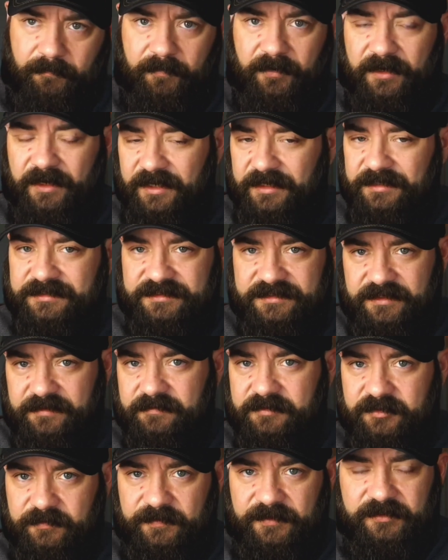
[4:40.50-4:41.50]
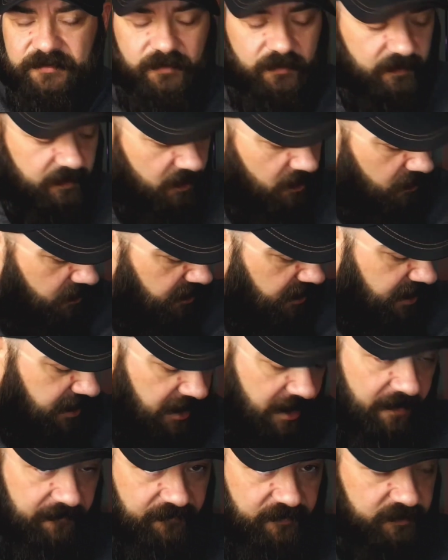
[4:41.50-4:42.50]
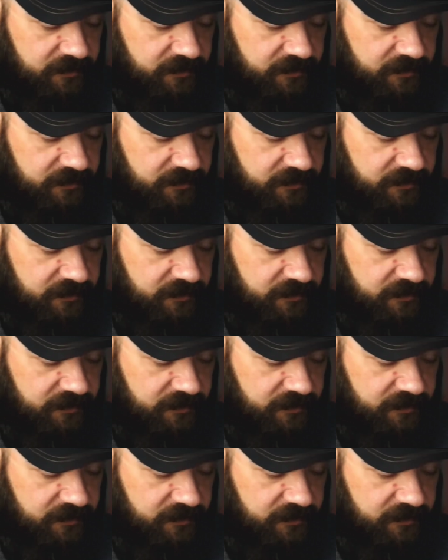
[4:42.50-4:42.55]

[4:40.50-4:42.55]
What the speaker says: but it seems to be doing okay. I've